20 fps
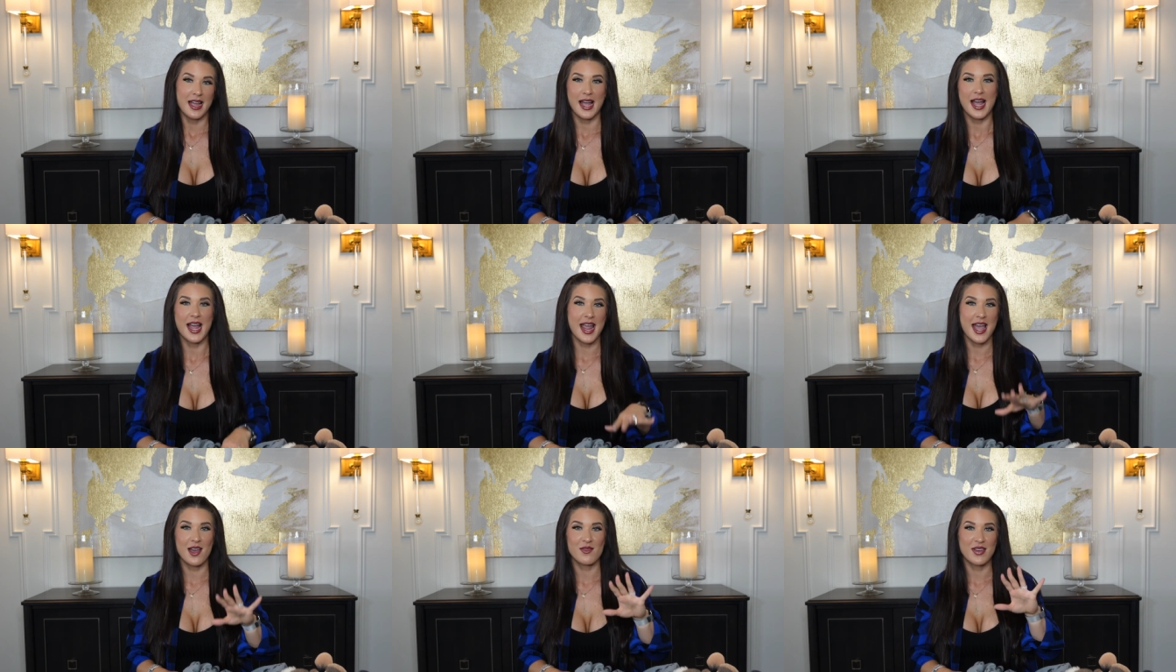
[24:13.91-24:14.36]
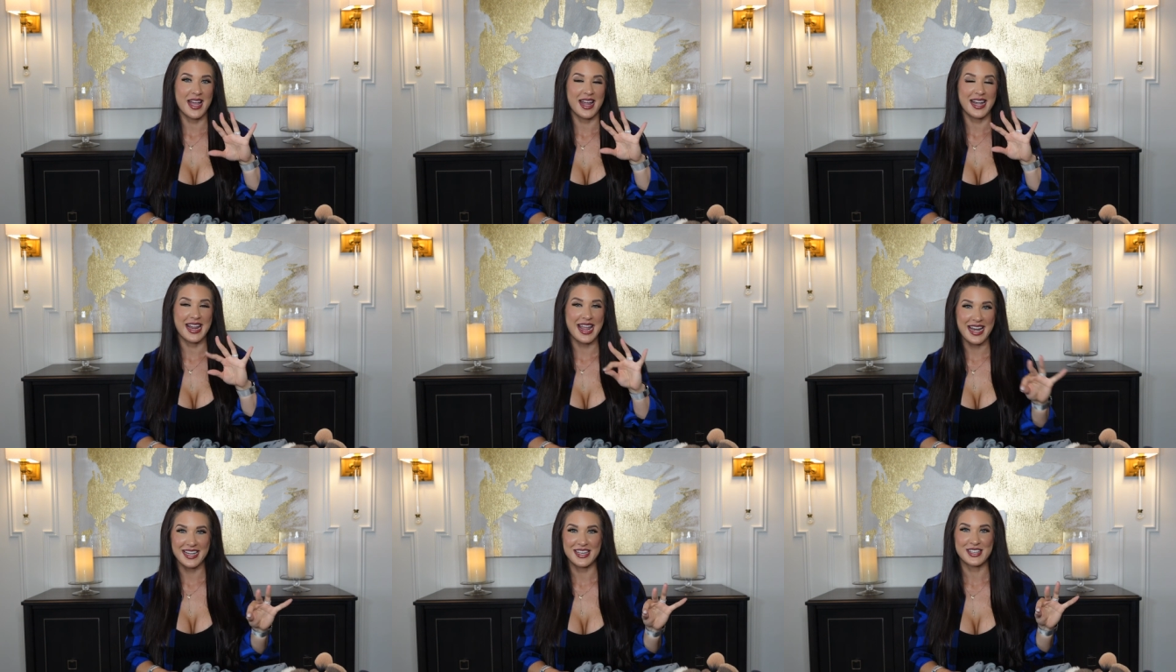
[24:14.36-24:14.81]
I haven't
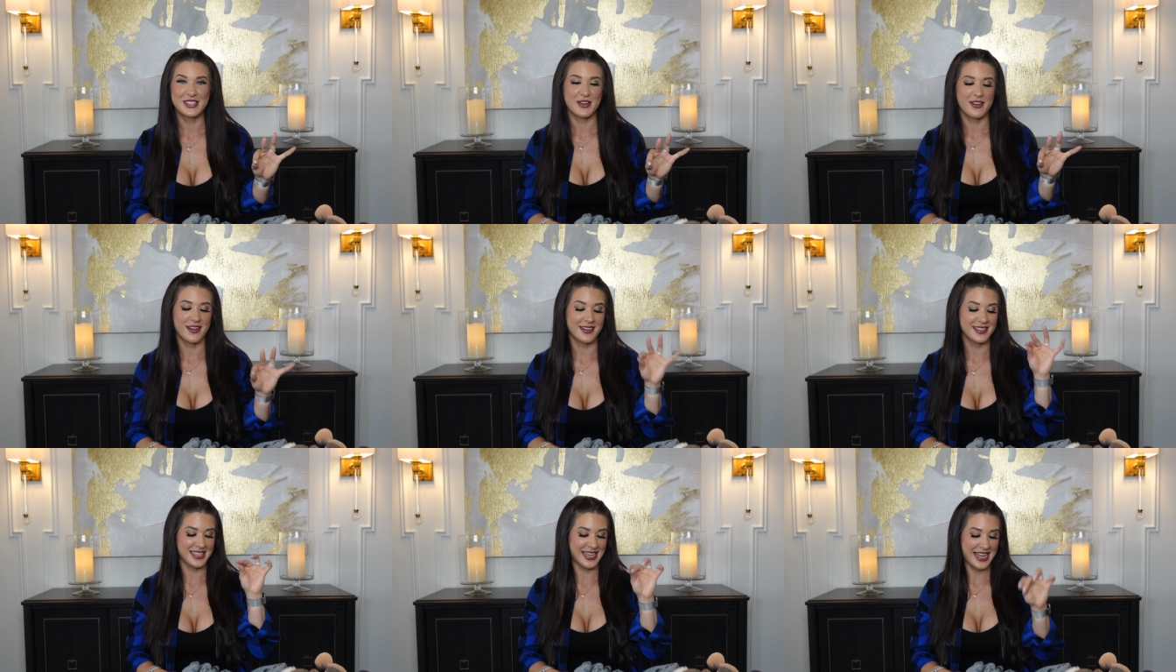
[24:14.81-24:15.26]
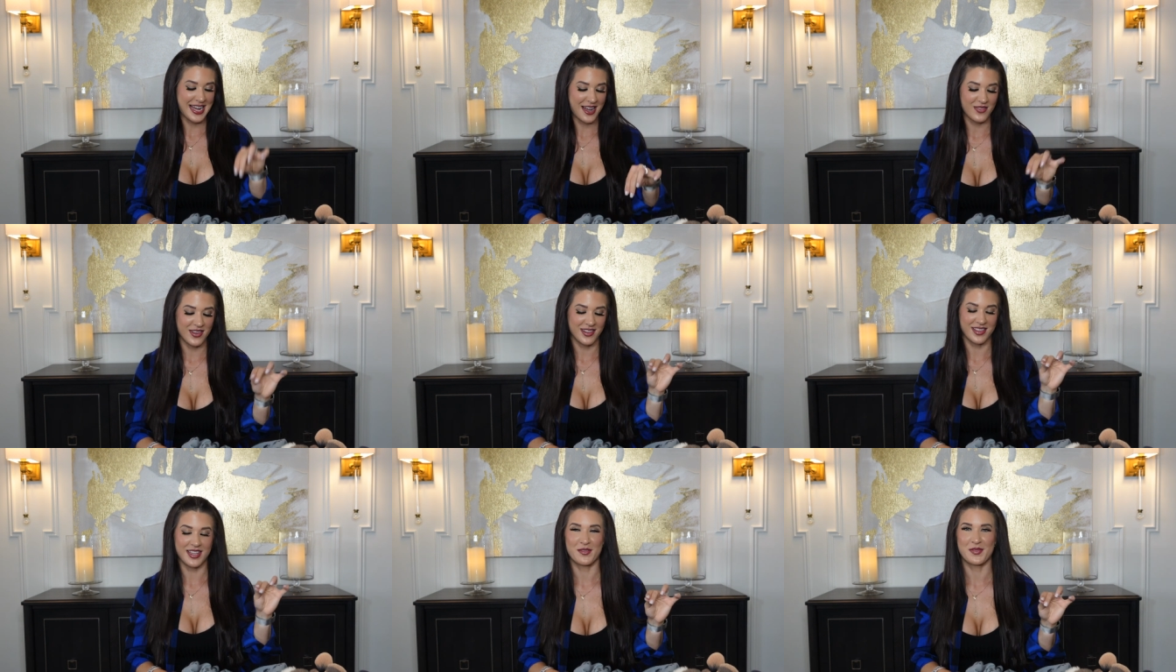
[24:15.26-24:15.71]
had any dogs that
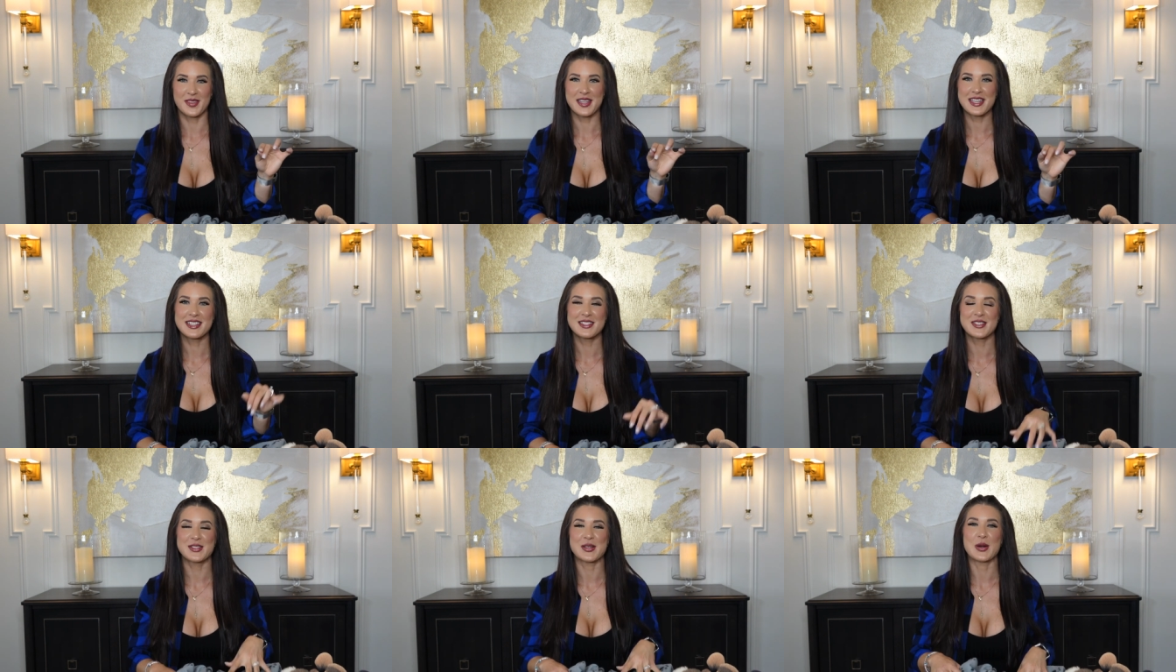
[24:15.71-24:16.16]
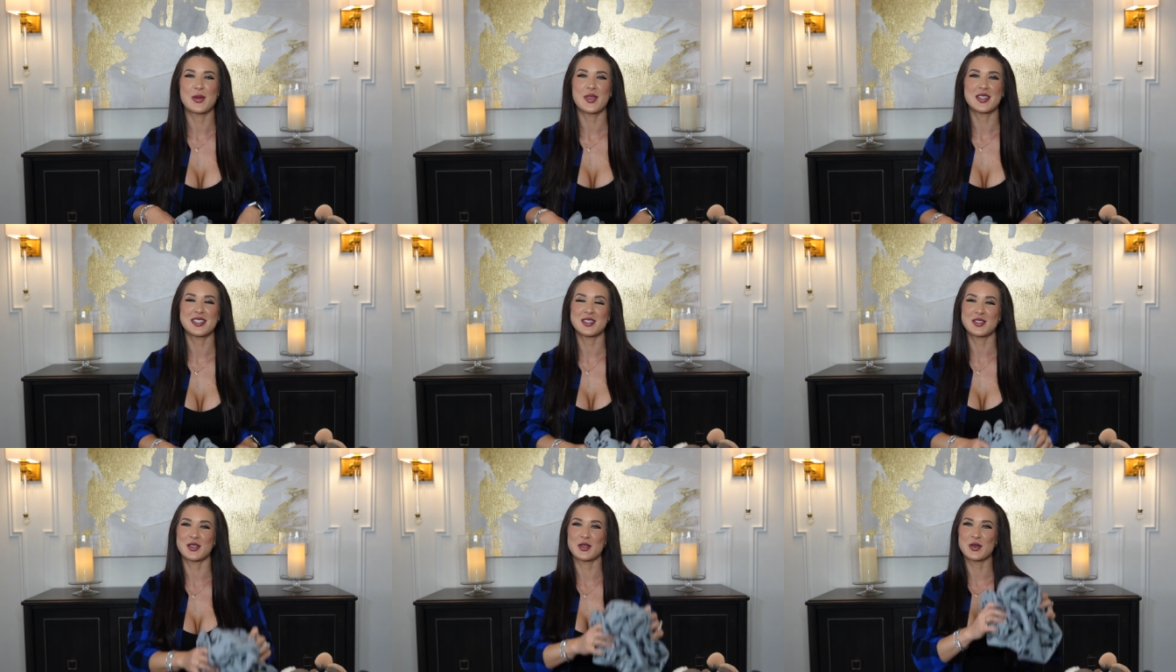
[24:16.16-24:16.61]
haven't loved these, so
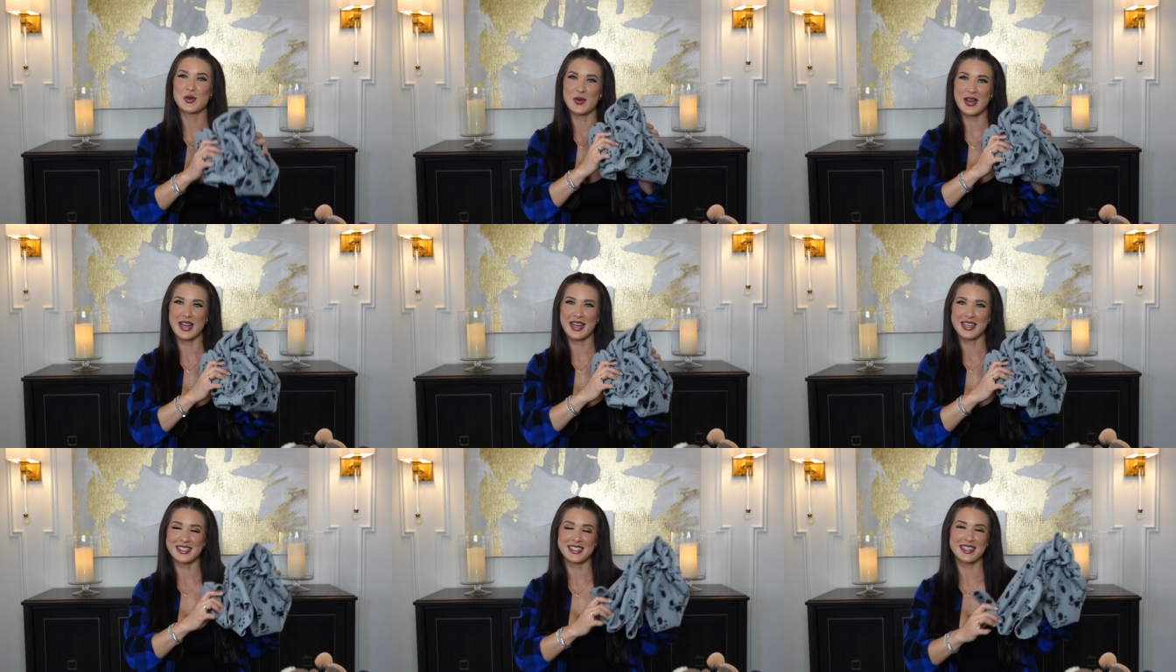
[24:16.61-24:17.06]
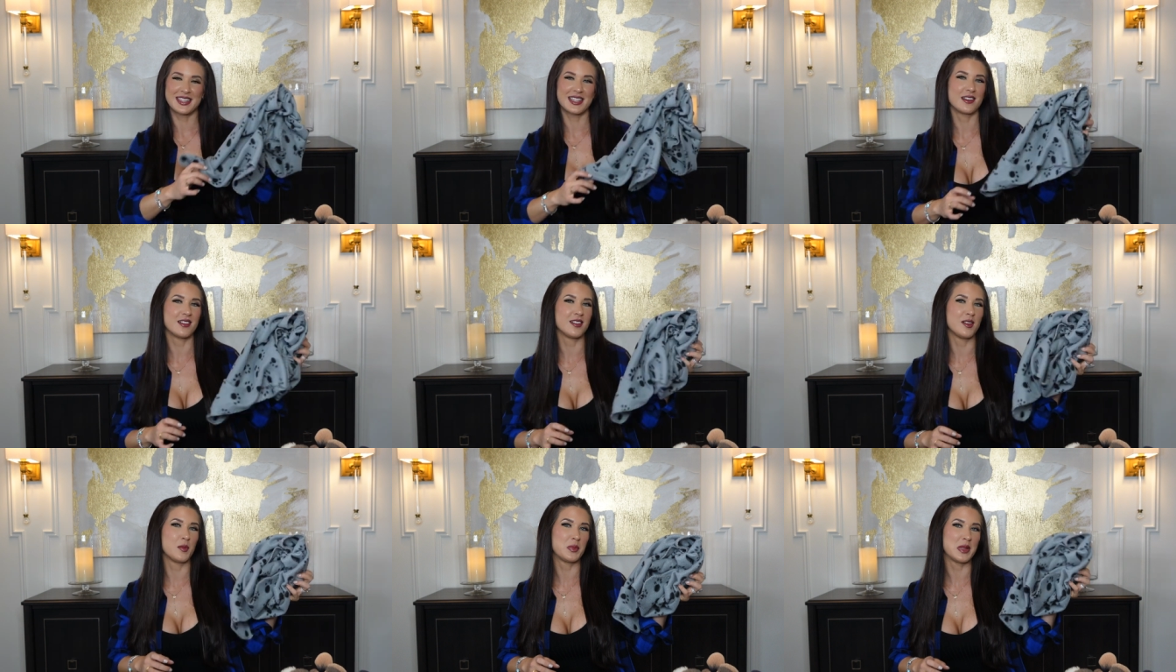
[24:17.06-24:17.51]
this is a great
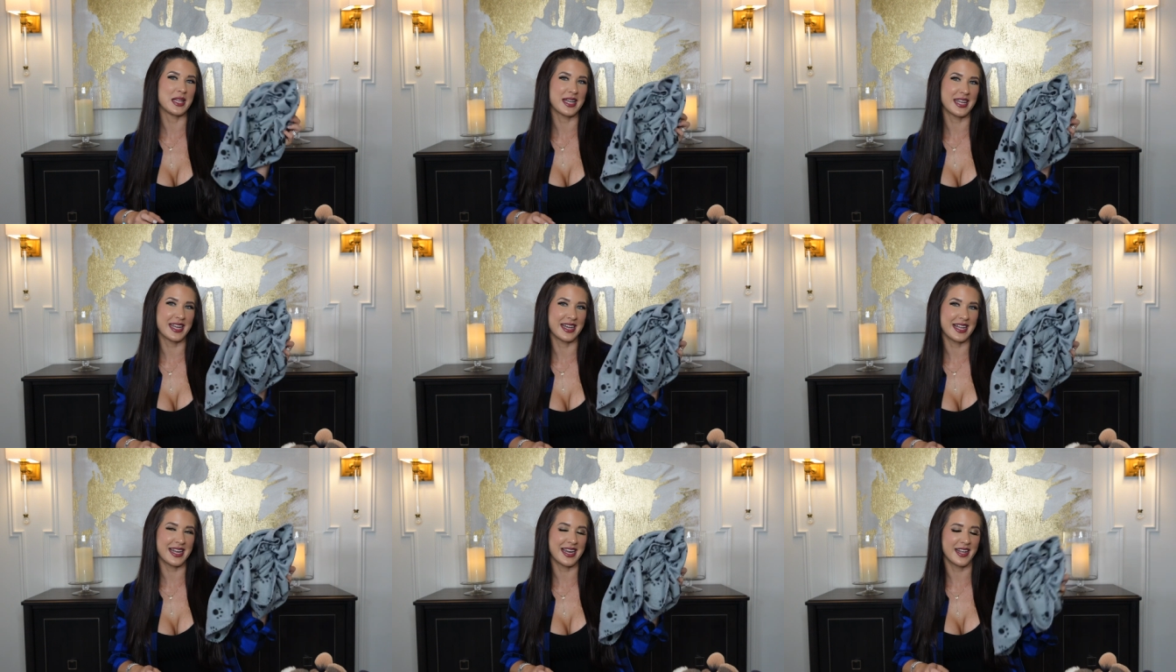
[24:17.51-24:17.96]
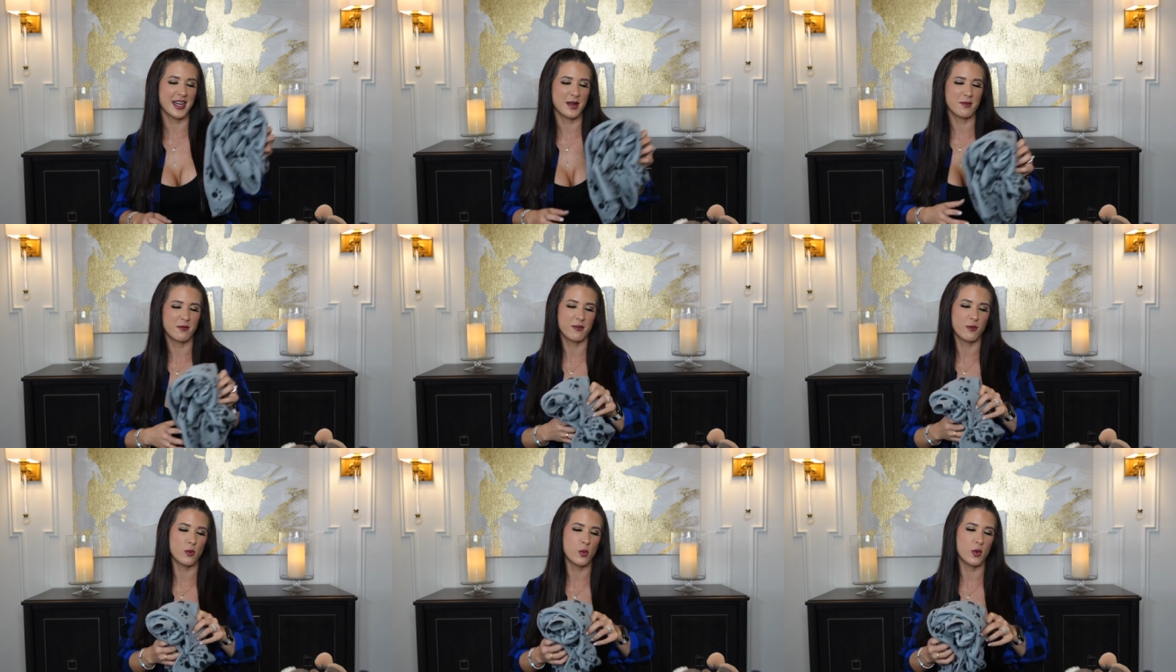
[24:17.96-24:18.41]
little blanket
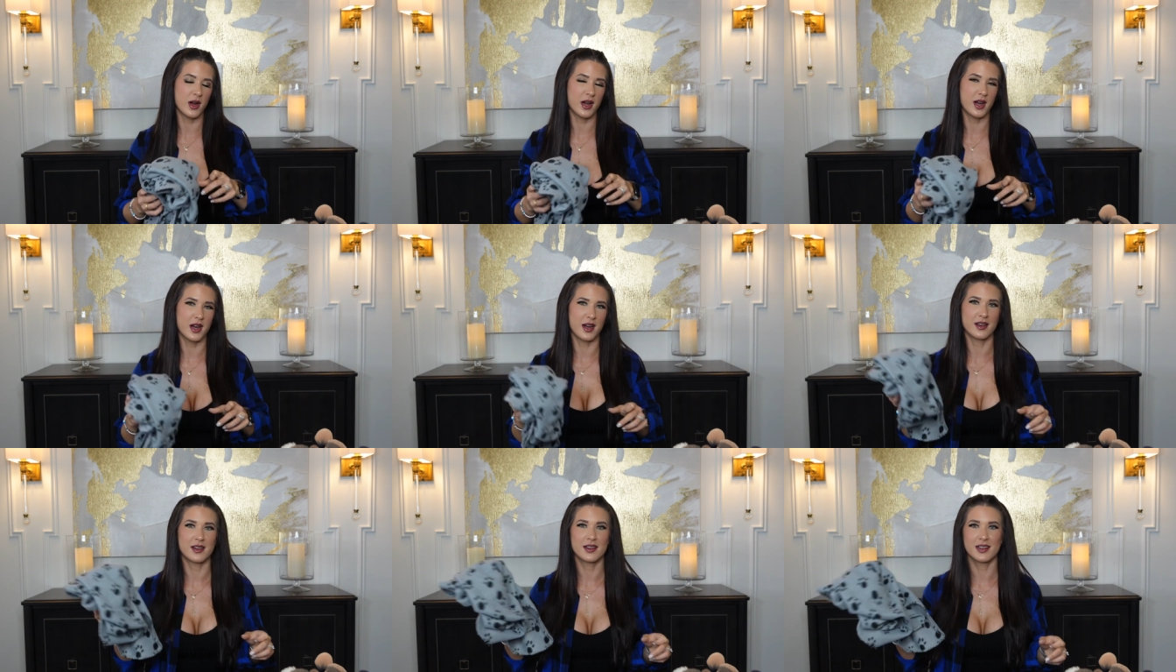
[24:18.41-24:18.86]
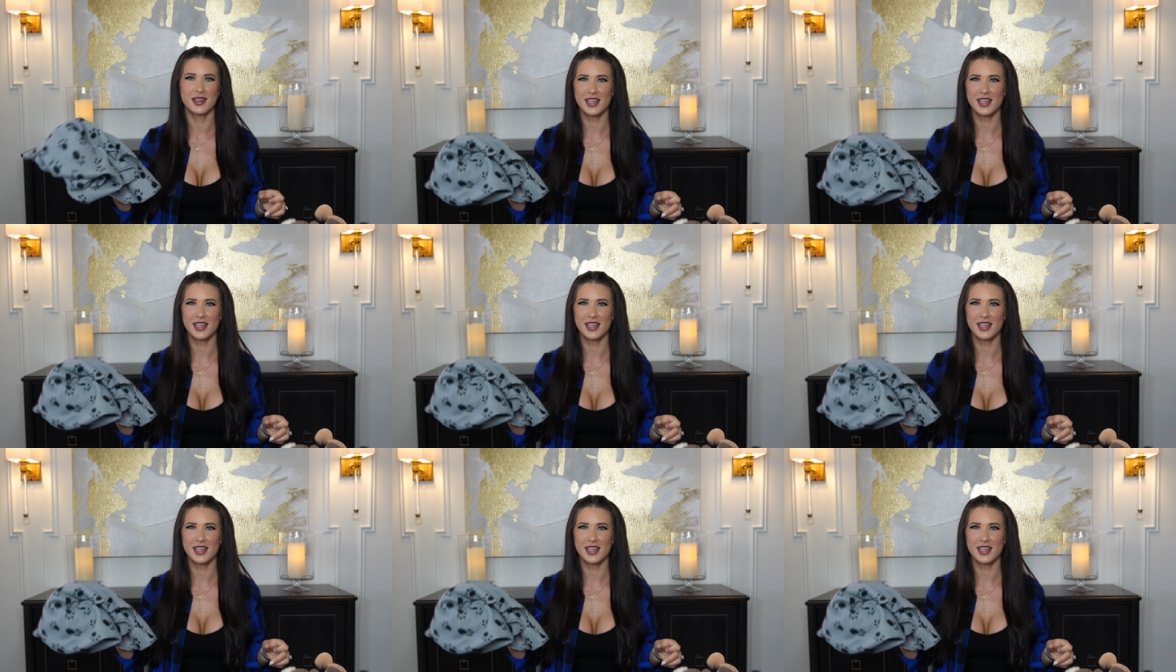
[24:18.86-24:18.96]
item for,